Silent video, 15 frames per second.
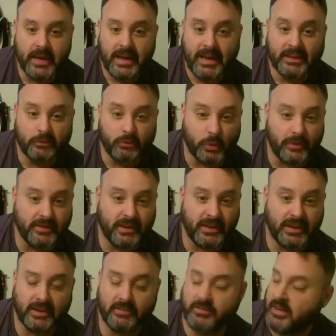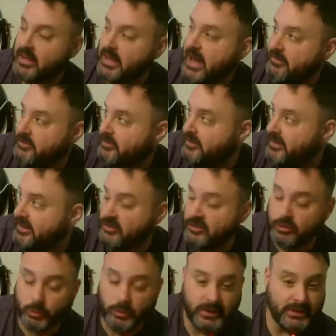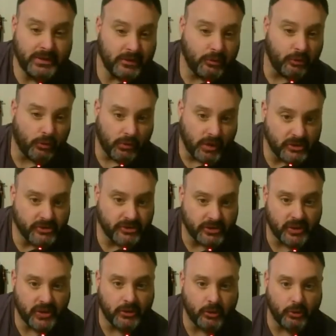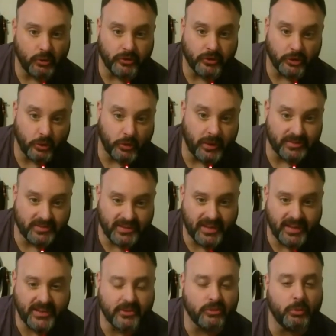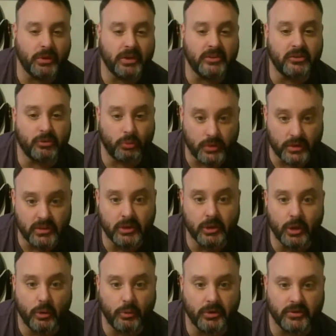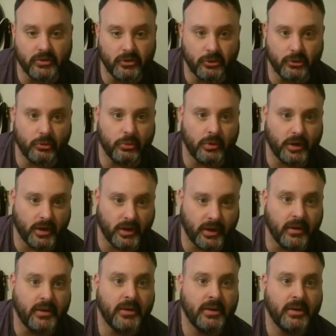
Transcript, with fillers: It's when if they have to face Sweden or Russia or the USA is when it's really going to